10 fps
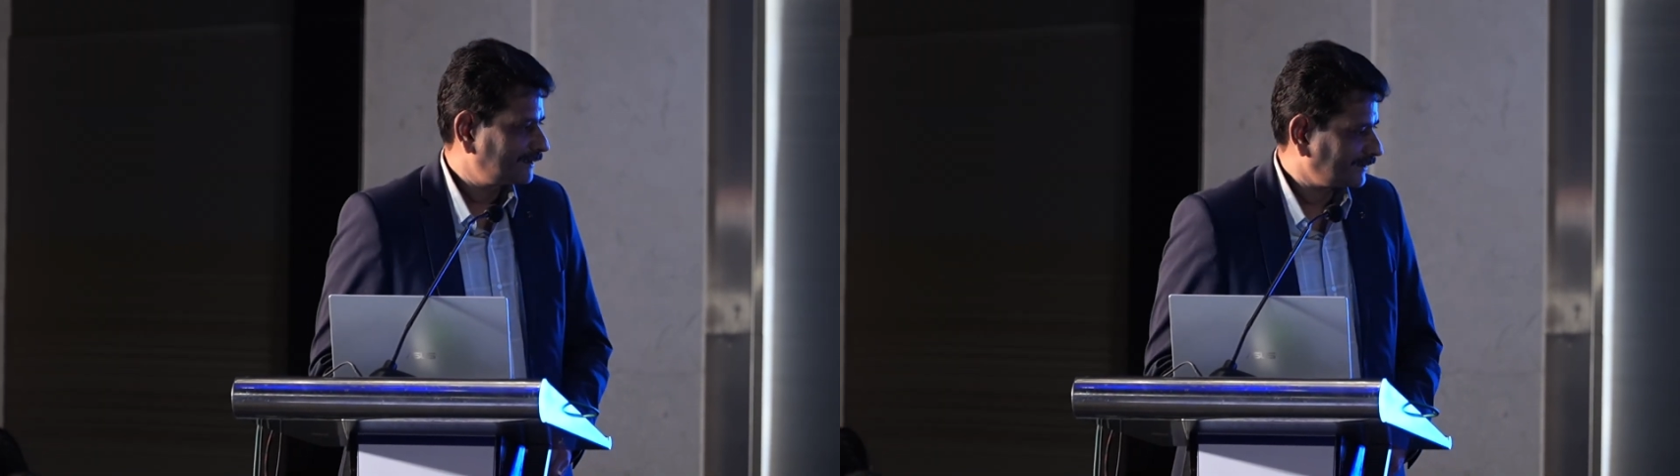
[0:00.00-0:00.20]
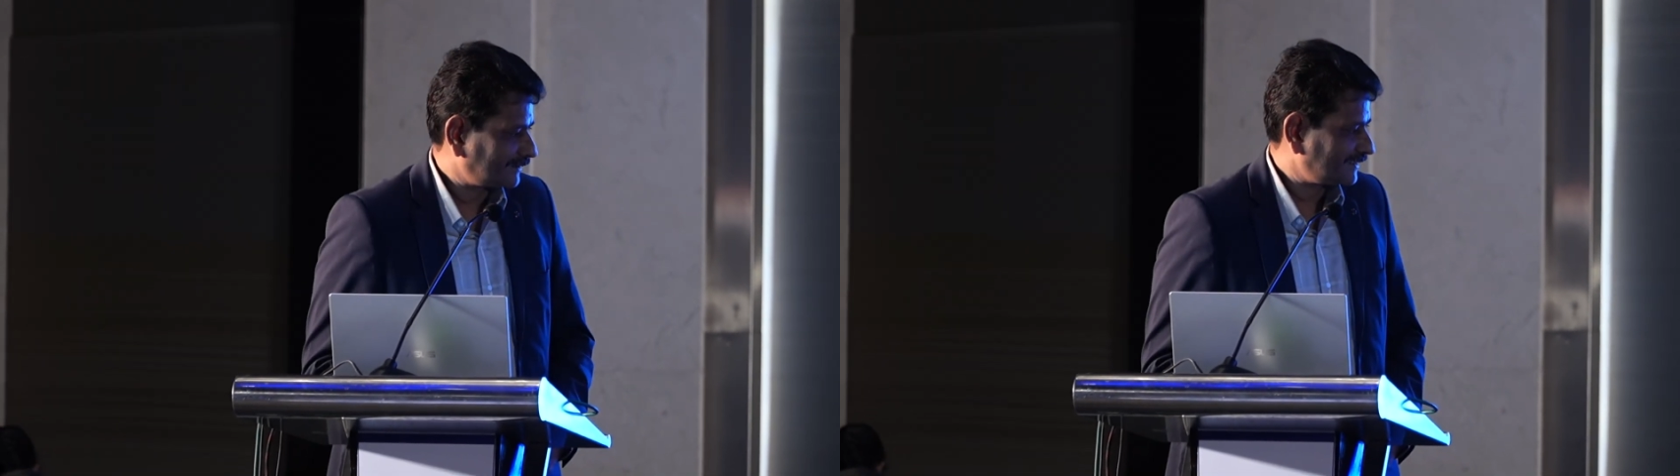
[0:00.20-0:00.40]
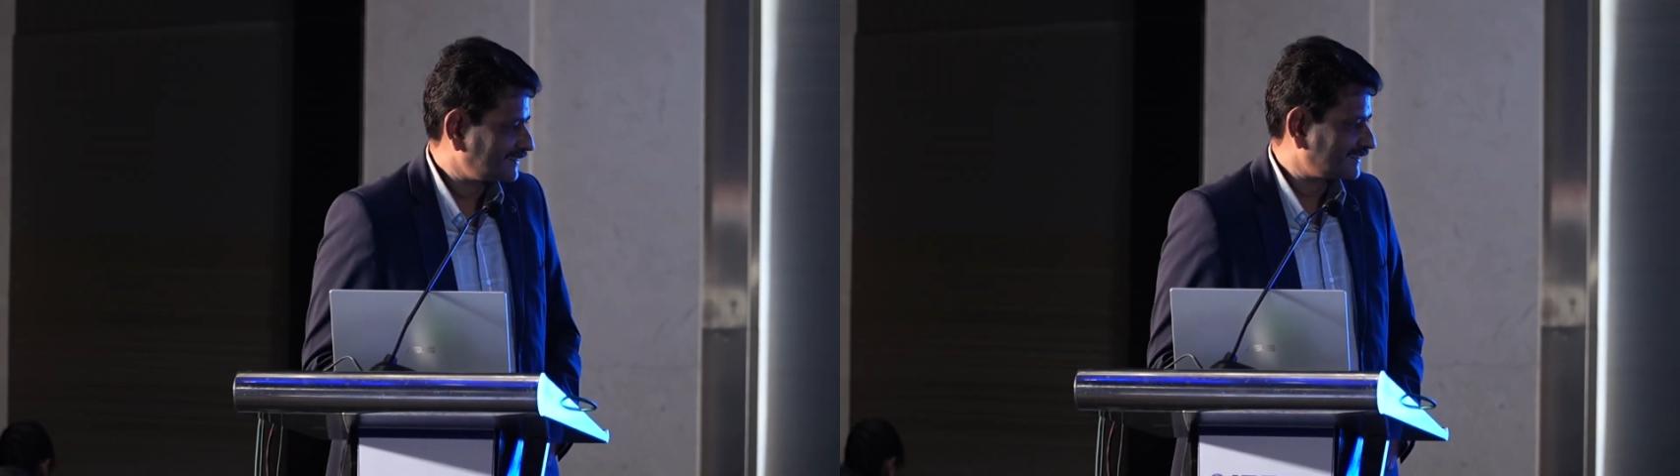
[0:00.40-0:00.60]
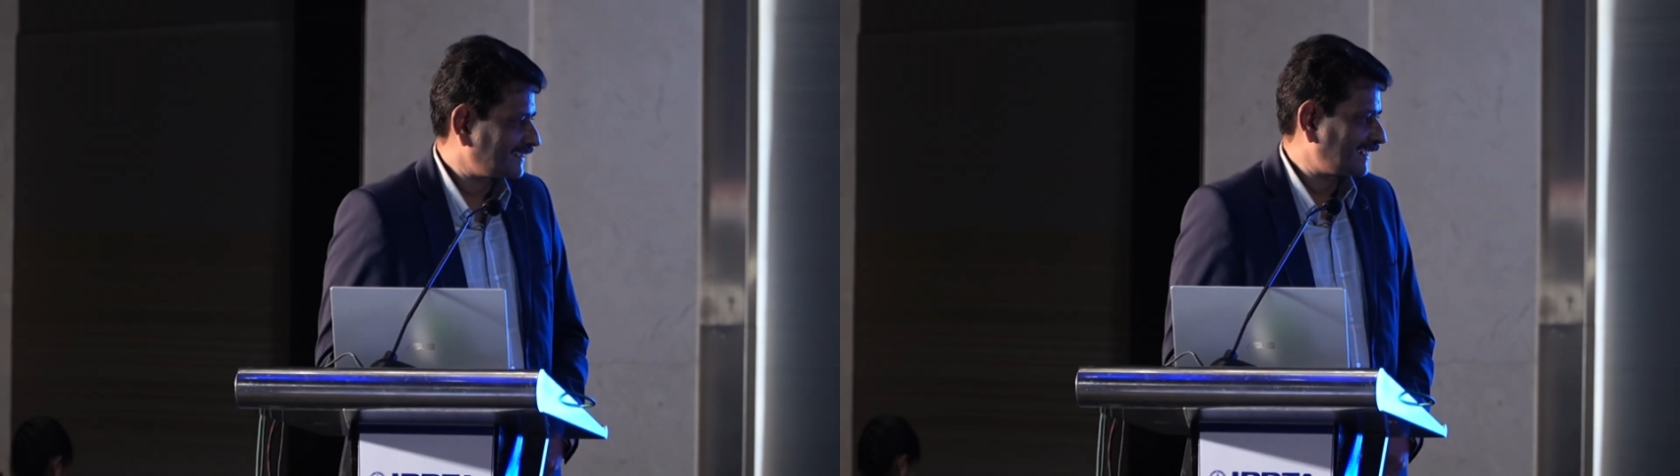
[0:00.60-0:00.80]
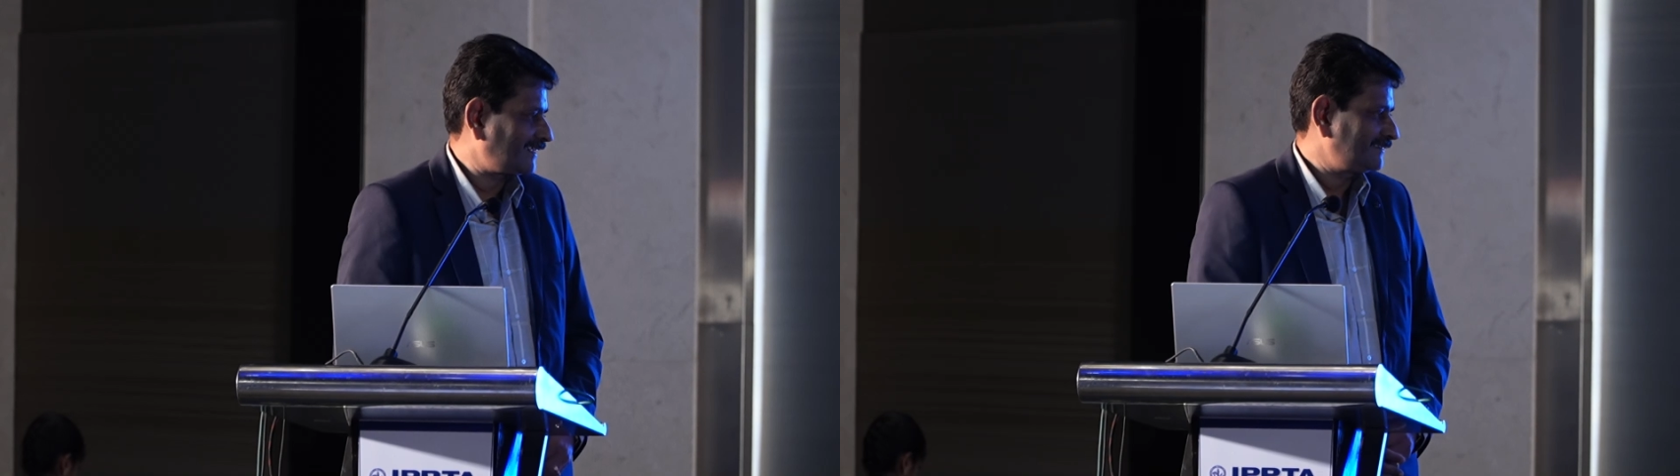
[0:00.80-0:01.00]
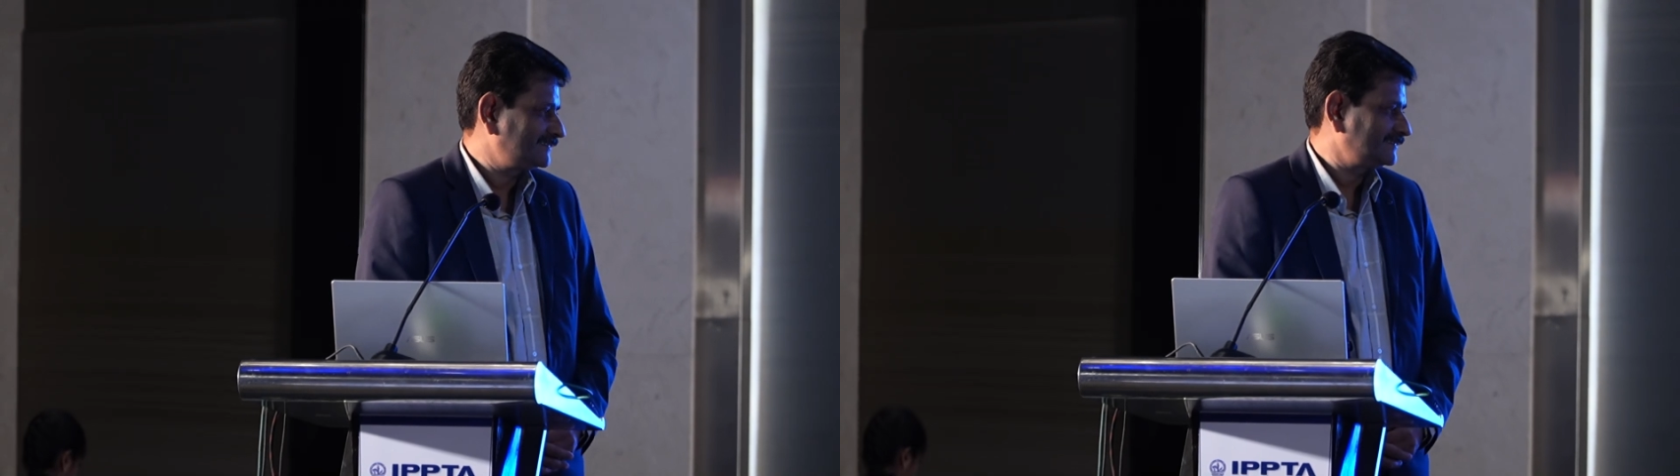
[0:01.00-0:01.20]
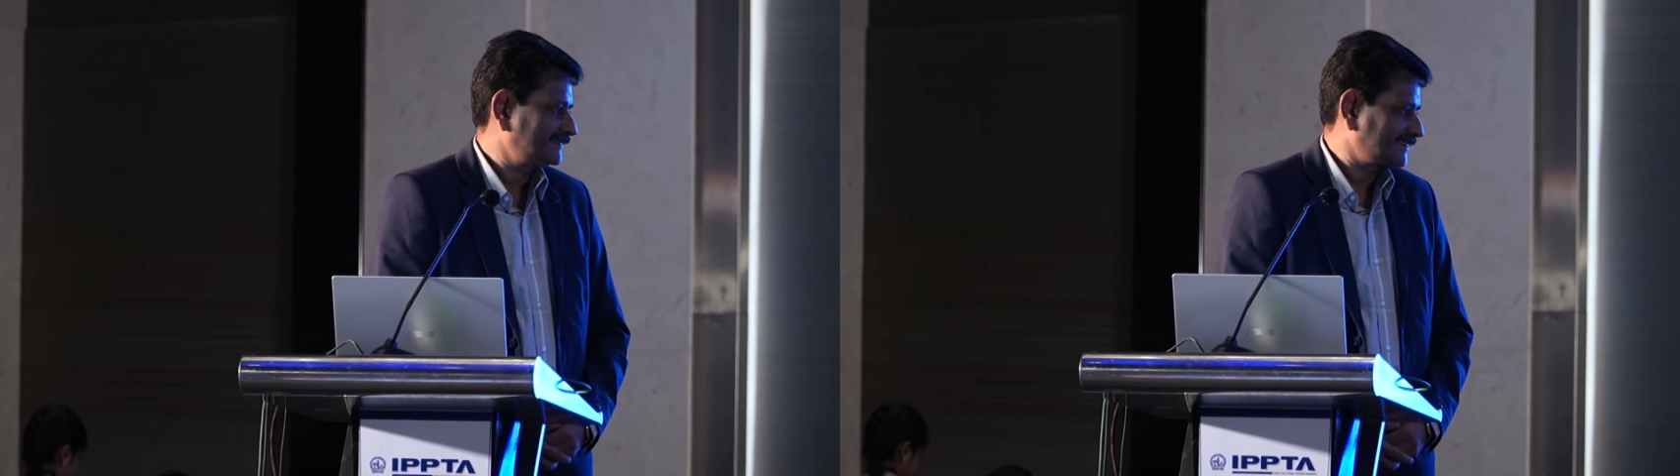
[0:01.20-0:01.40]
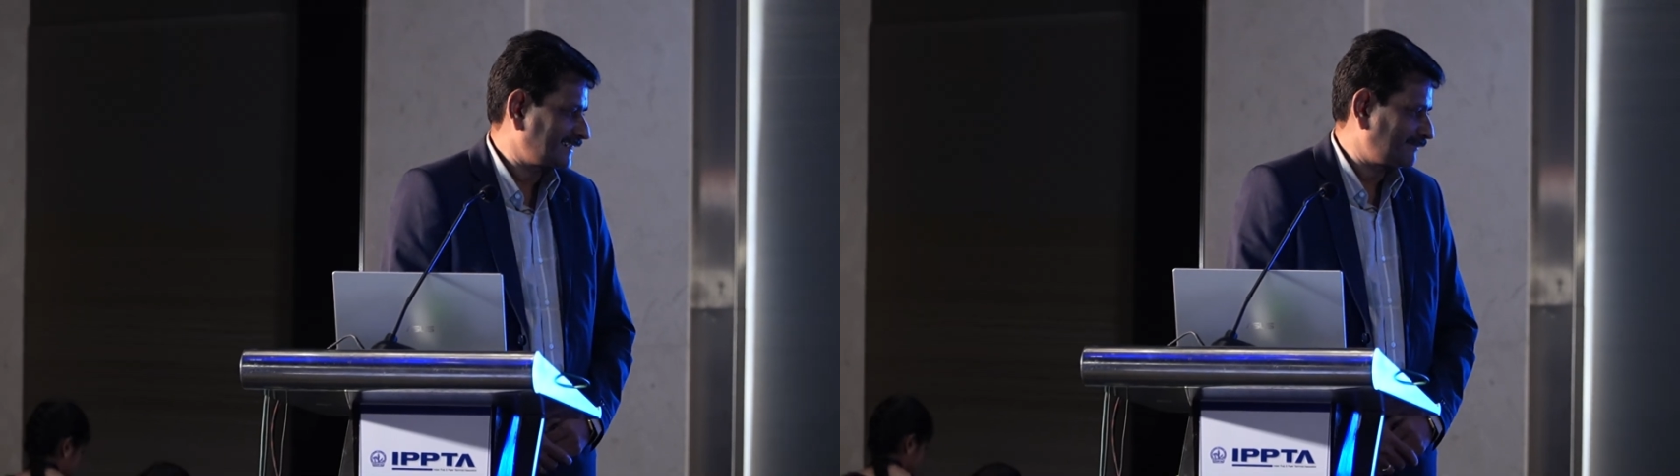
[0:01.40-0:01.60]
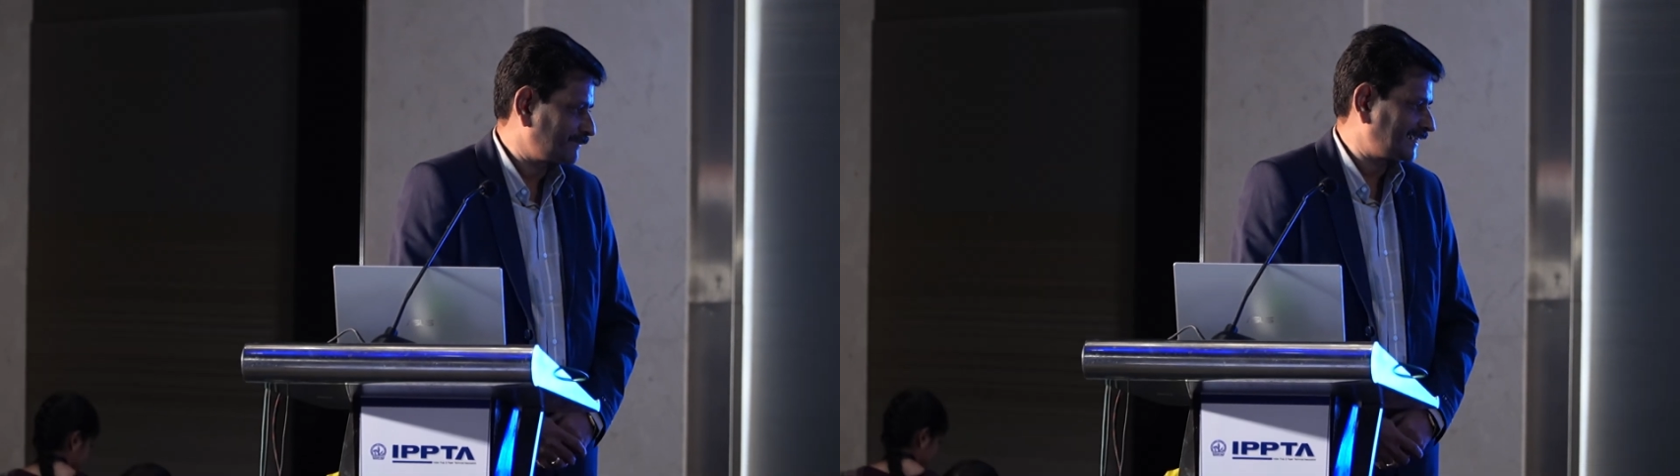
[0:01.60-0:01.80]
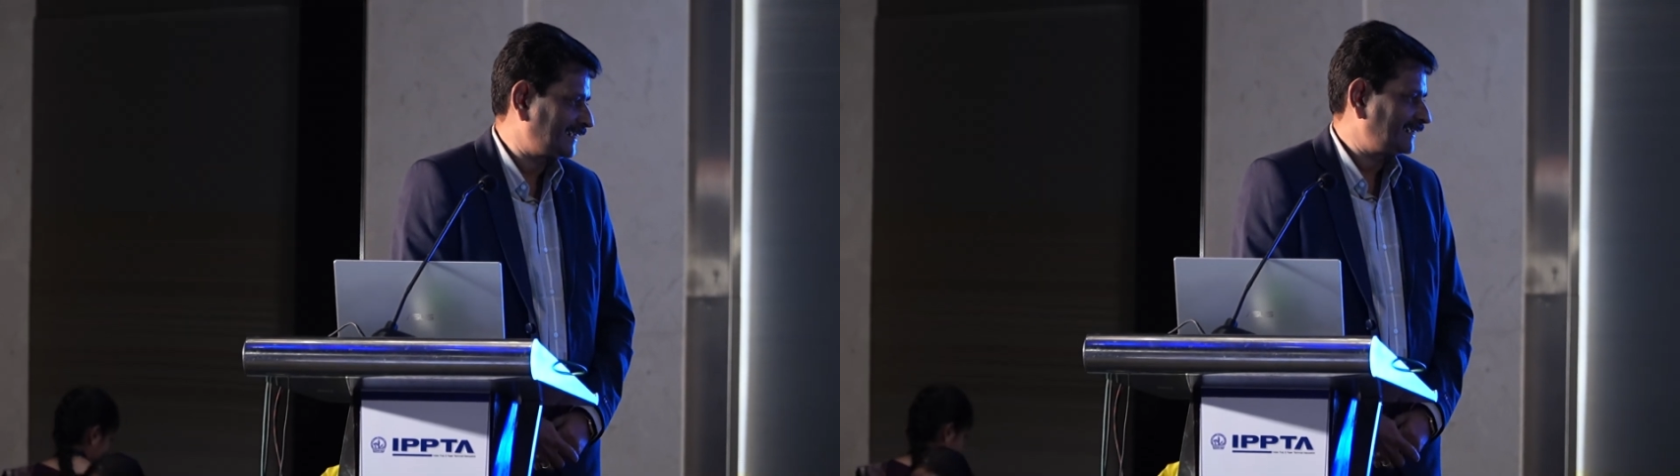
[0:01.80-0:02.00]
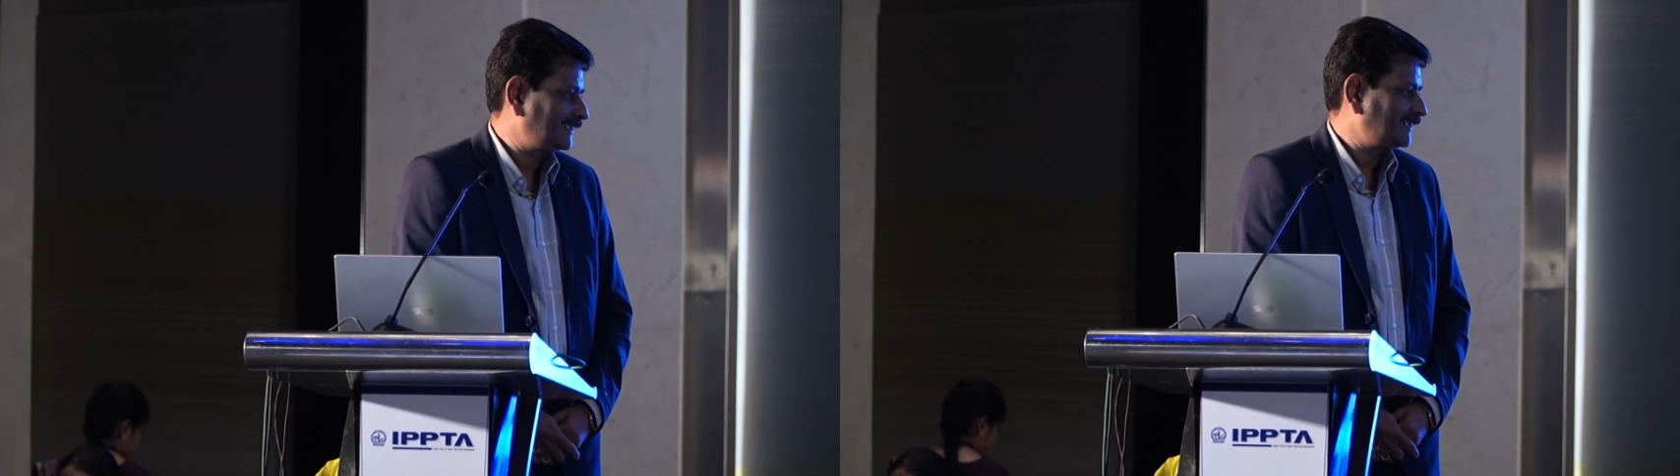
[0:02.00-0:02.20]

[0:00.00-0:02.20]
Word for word: Dr. Saxena, the CMD